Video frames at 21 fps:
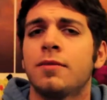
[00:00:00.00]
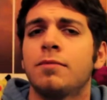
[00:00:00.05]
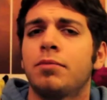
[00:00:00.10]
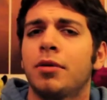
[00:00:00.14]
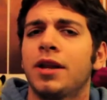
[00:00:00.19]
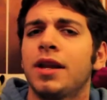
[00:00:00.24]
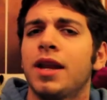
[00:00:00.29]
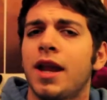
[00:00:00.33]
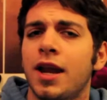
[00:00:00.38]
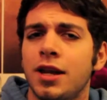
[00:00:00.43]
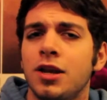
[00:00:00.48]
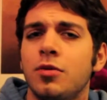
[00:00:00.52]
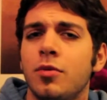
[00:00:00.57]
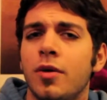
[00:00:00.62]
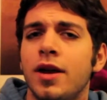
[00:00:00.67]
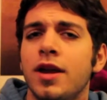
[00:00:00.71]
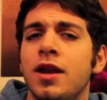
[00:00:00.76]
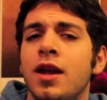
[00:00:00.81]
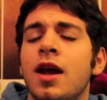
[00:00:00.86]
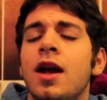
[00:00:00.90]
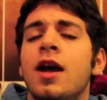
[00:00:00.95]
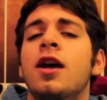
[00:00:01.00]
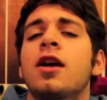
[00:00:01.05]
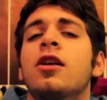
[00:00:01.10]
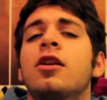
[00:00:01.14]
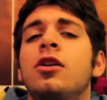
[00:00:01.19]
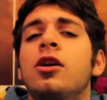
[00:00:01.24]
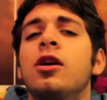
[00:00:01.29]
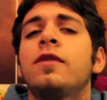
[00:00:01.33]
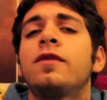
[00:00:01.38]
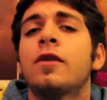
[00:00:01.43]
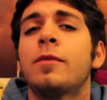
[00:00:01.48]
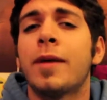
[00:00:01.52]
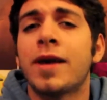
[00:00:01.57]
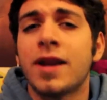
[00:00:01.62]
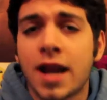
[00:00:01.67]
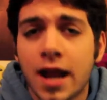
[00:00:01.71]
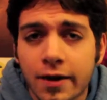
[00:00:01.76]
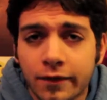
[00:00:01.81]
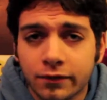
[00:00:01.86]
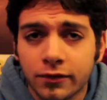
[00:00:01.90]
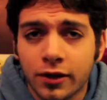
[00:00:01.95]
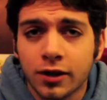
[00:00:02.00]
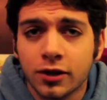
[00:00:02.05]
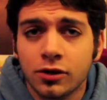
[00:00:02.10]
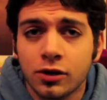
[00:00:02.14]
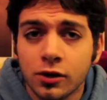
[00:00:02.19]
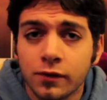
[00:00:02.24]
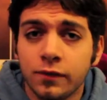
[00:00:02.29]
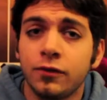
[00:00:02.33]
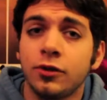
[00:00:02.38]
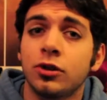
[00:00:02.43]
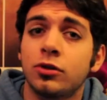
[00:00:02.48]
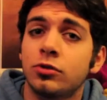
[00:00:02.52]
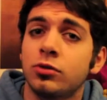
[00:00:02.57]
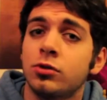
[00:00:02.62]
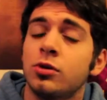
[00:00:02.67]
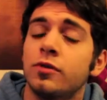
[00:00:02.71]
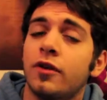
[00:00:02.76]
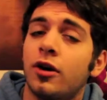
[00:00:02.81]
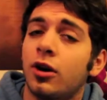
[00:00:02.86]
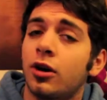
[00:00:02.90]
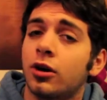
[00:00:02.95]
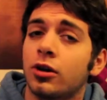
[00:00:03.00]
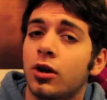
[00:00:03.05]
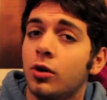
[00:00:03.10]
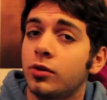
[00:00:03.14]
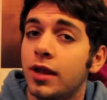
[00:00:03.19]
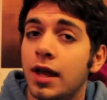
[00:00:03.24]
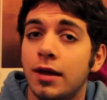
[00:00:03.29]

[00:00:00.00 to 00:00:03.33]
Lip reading: But anyway, good for Ben Affleck, good for the crew of Argo.